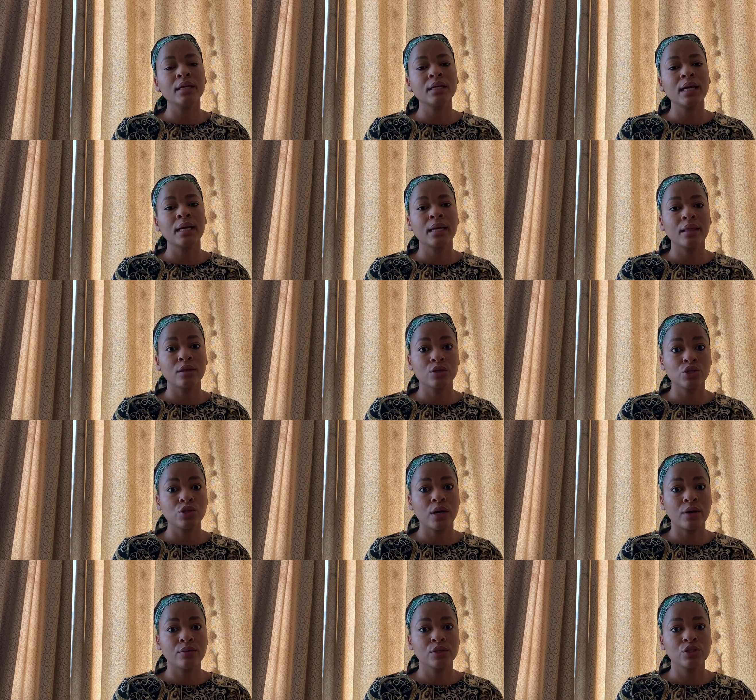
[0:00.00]
then another
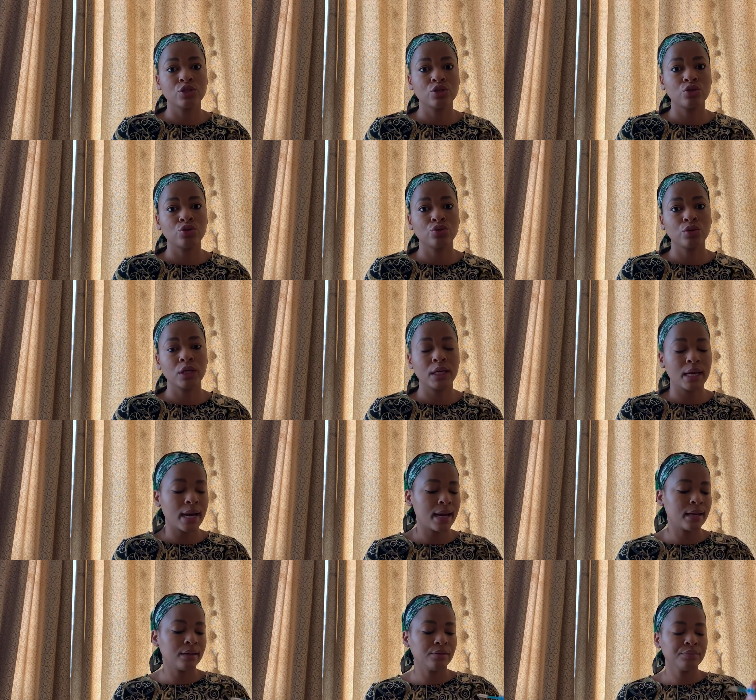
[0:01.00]
2 hours to
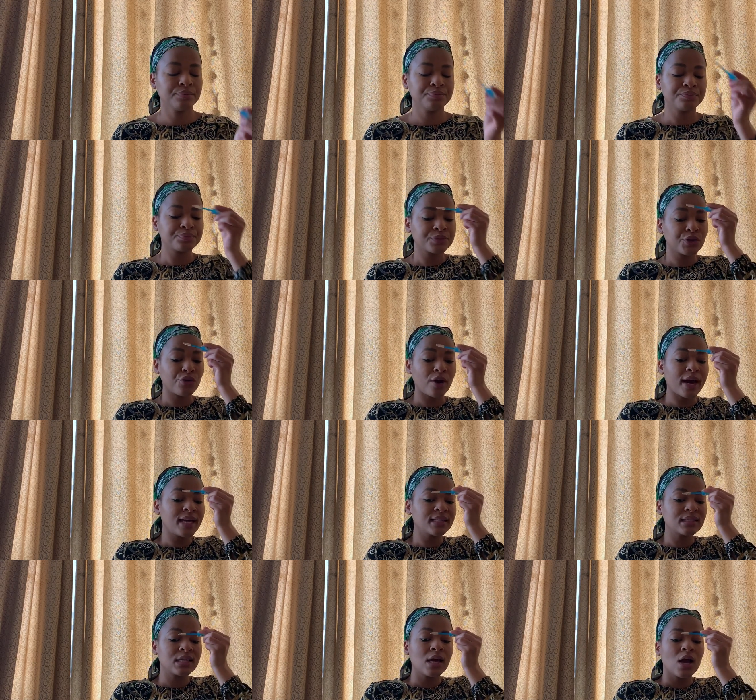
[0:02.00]
Kigali,
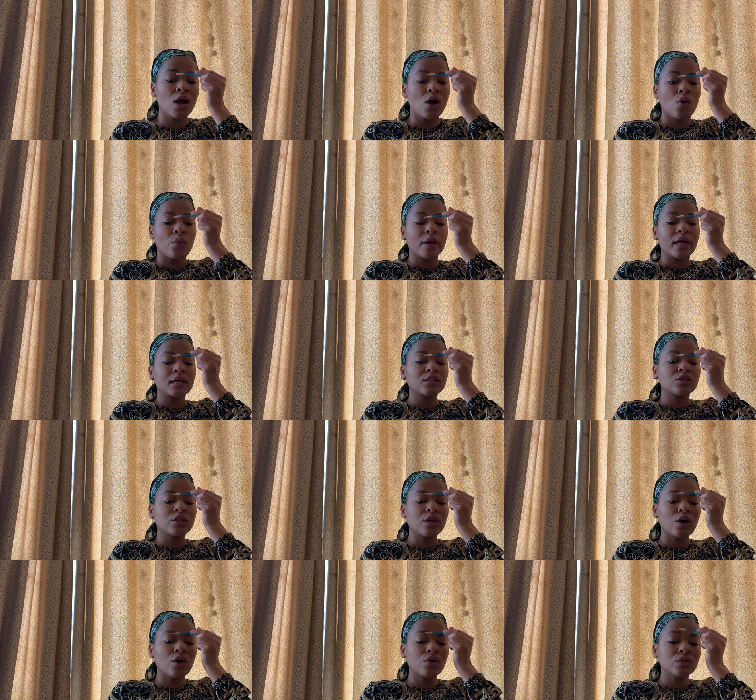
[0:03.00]
right? We get
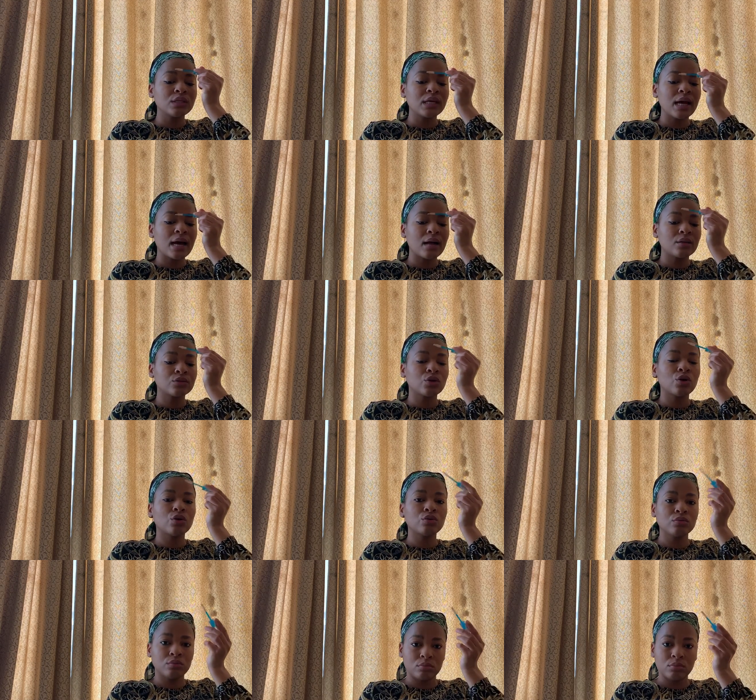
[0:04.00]
to the hotel.
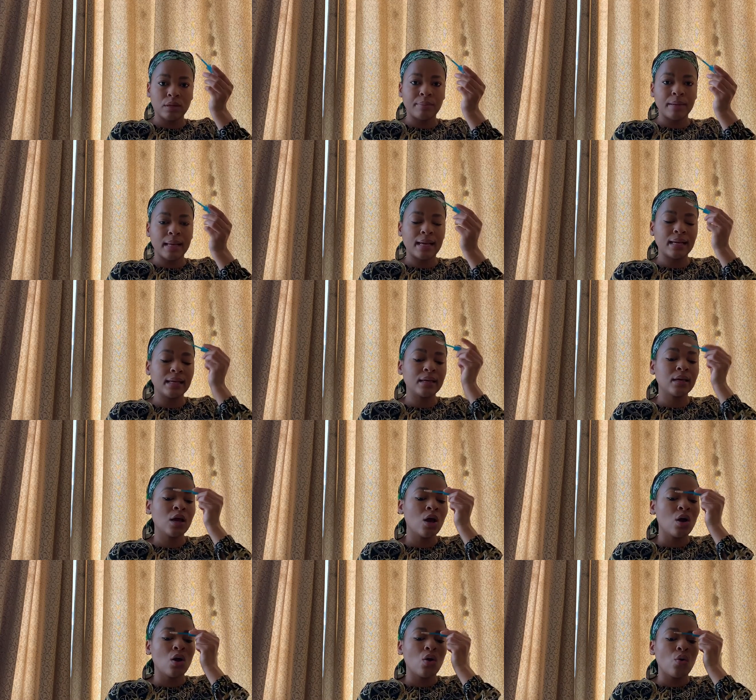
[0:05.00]
No, I'm
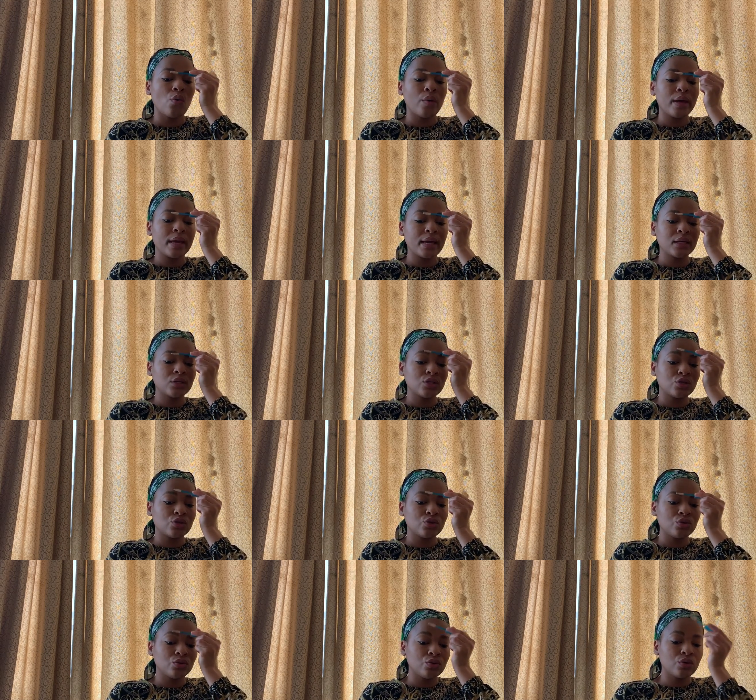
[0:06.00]
lying. We get
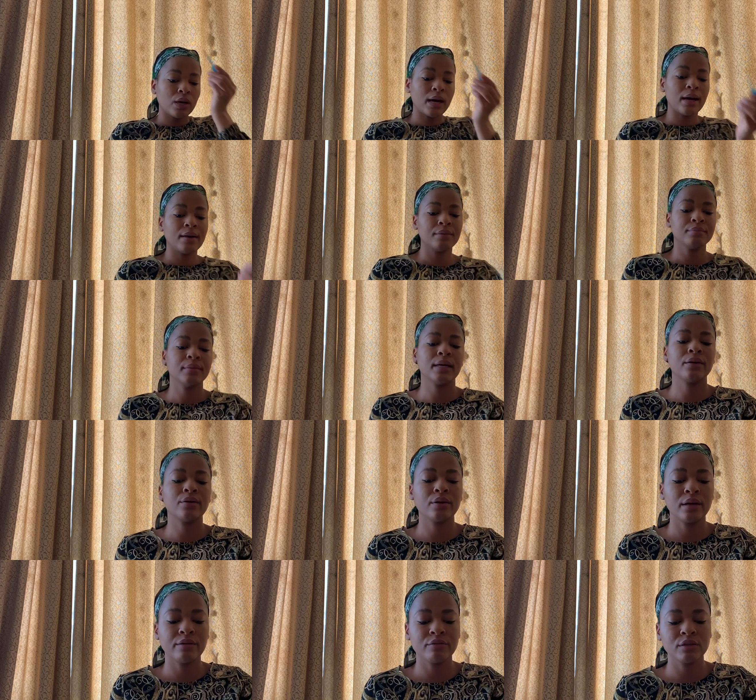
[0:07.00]
to I
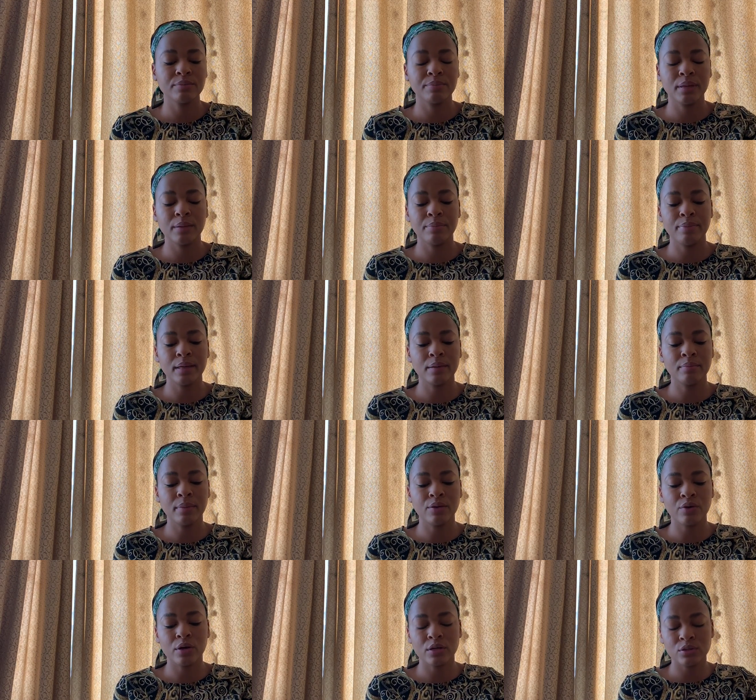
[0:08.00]
don't have a big
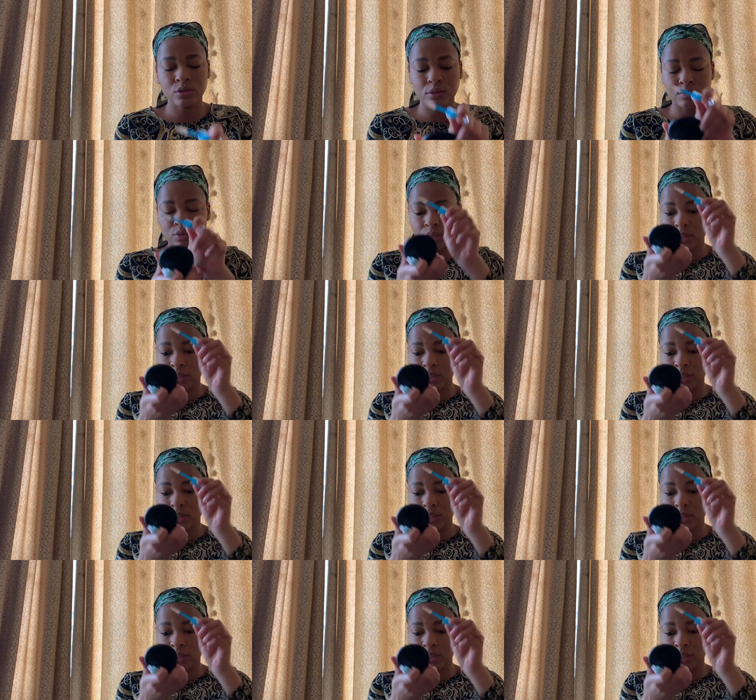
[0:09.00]
mirror, so I'm